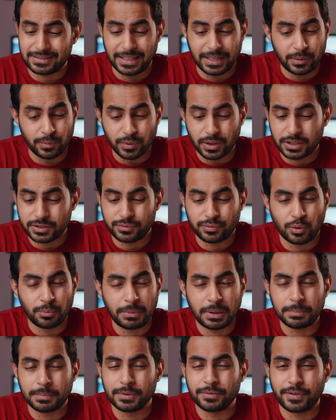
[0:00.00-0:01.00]
It works for
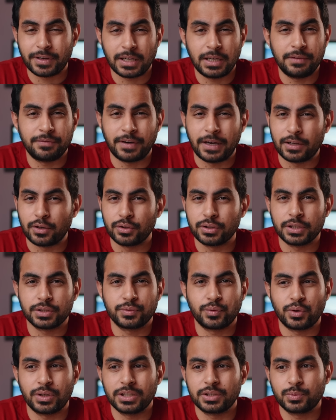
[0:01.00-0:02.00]
me perfectly fine on this
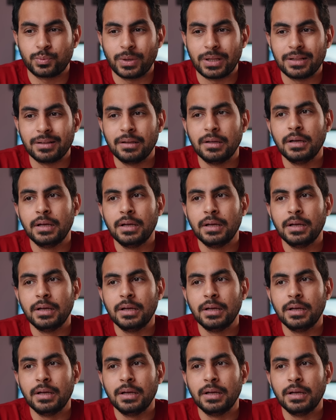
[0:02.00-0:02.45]
phone as well.